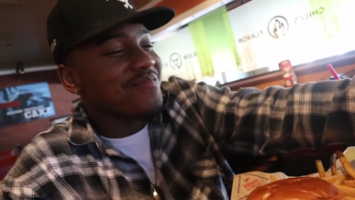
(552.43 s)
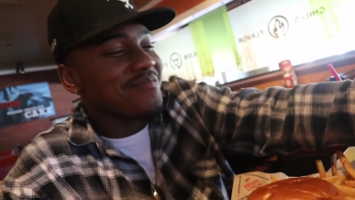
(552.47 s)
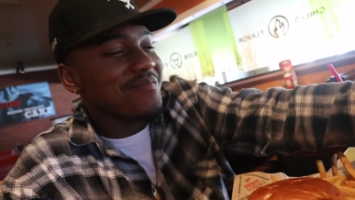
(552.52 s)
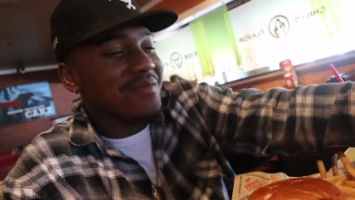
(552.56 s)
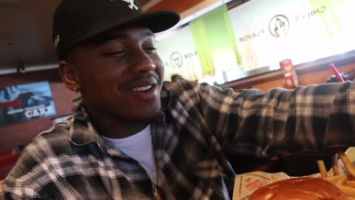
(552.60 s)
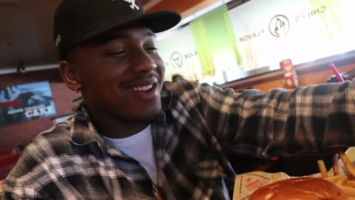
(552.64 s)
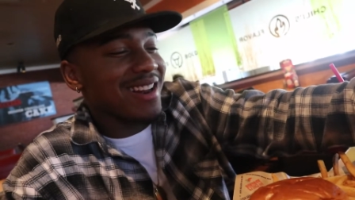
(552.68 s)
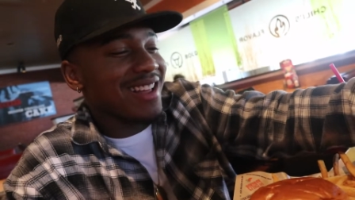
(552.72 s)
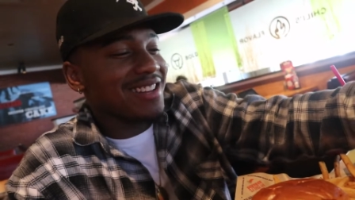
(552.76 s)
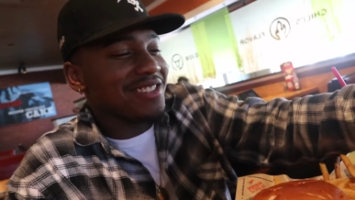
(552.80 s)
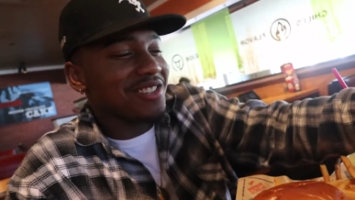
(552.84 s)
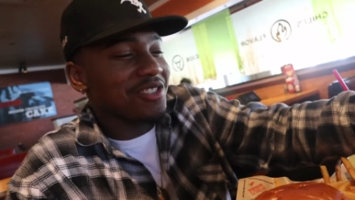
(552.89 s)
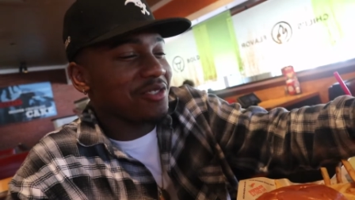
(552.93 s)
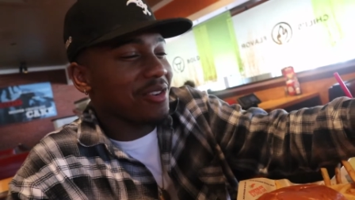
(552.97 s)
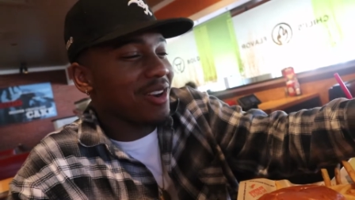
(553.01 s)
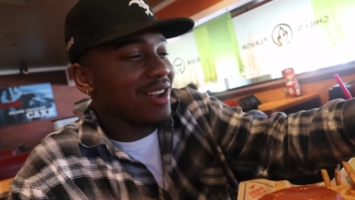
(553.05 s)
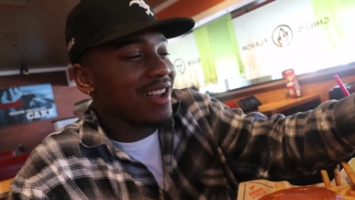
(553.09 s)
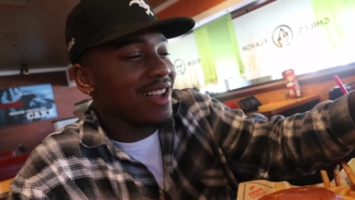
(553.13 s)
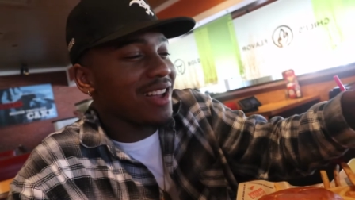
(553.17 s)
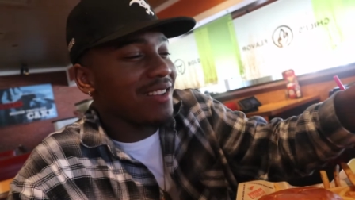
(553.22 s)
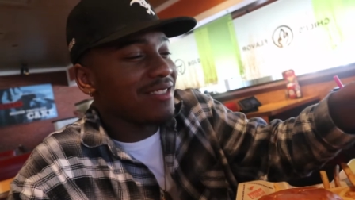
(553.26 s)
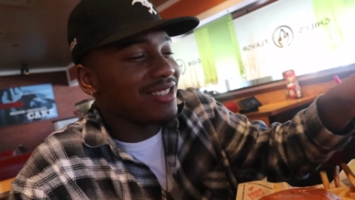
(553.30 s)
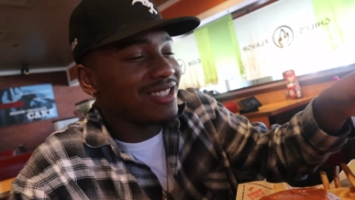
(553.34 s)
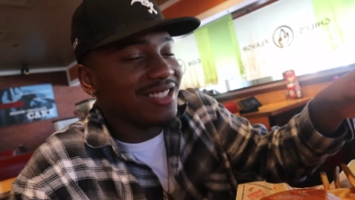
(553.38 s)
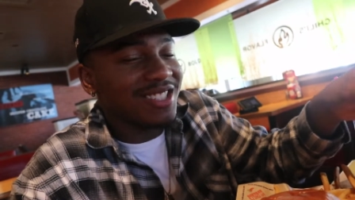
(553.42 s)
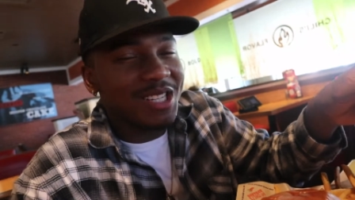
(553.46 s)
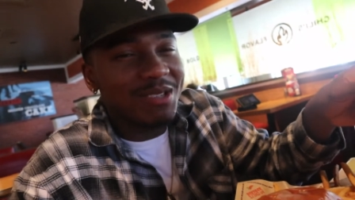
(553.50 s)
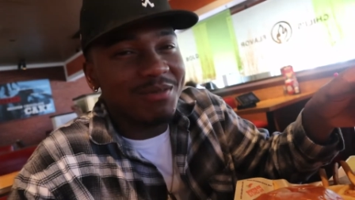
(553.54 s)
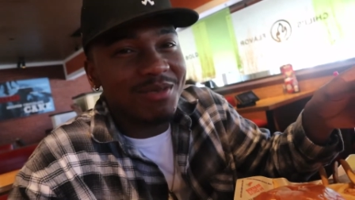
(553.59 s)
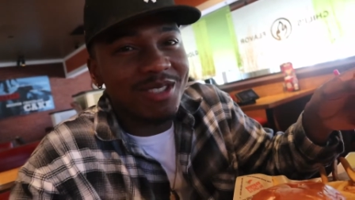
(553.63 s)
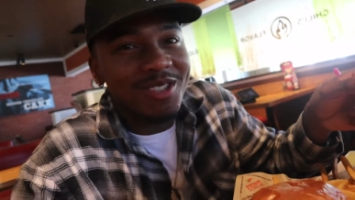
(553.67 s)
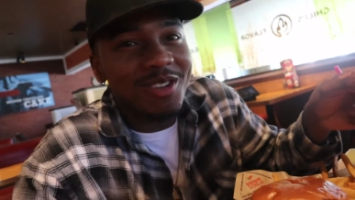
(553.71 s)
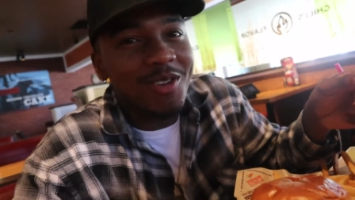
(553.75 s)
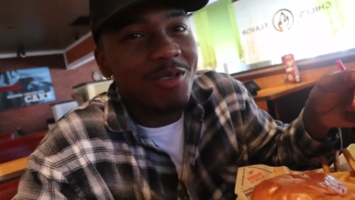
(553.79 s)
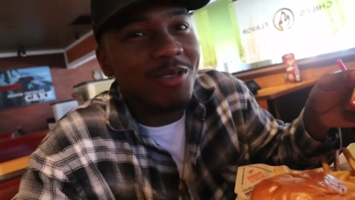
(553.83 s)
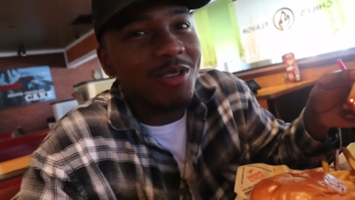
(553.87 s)
bro, that drive just
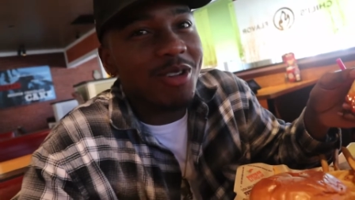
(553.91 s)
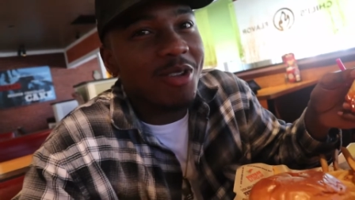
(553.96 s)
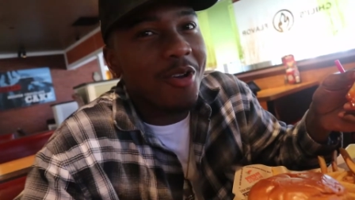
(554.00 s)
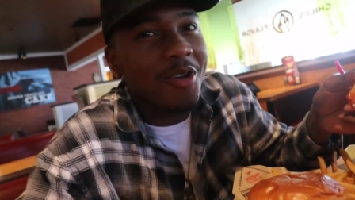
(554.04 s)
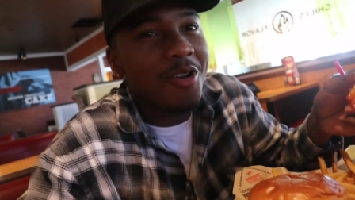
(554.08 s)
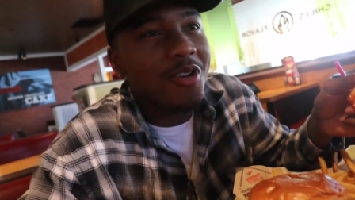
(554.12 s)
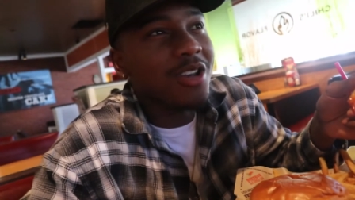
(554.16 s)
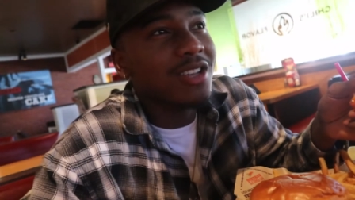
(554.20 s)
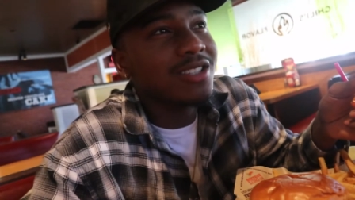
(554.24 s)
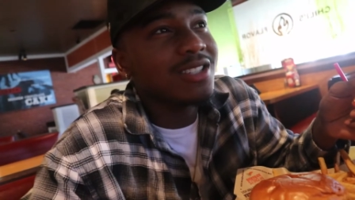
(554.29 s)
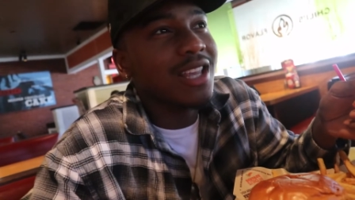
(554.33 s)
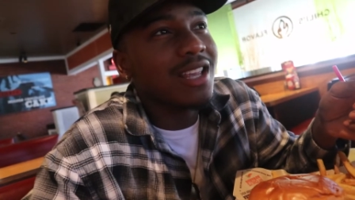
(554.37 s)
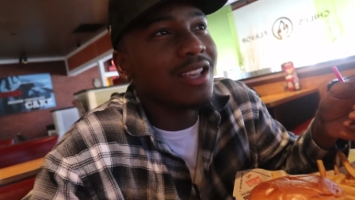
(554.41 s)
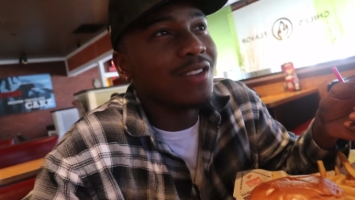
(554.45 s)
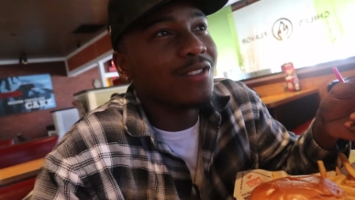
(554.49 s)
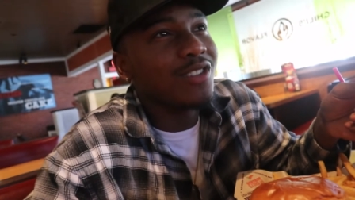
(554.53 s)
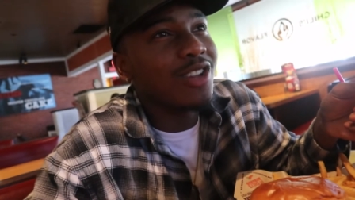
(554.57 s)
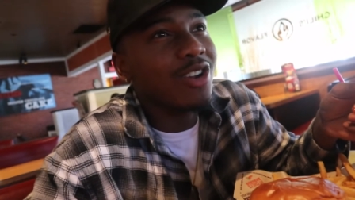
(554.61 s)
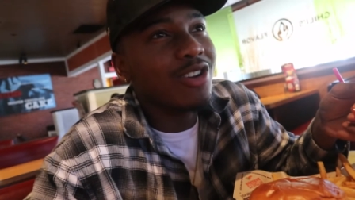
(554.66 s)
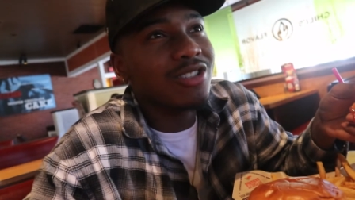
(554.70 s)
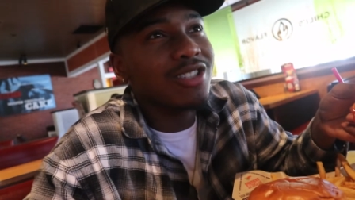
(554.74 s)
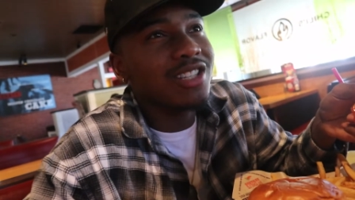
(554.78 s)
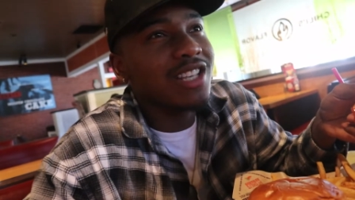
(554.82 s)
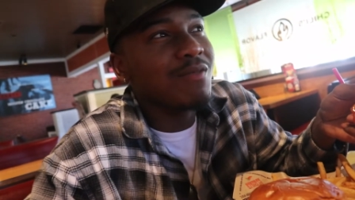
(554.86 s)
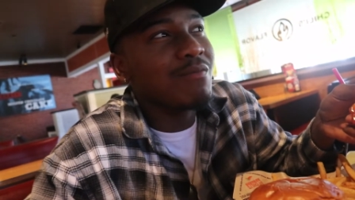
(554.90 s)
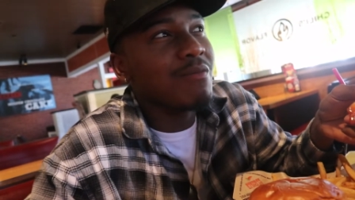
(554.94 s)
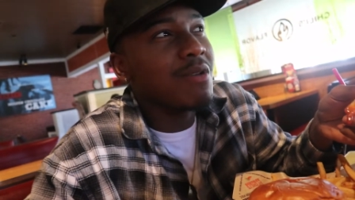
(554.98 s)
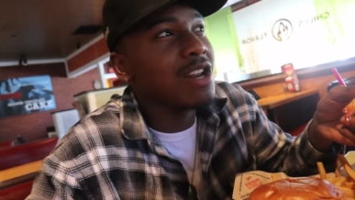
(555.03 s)
seems so long. It's ain't thirteen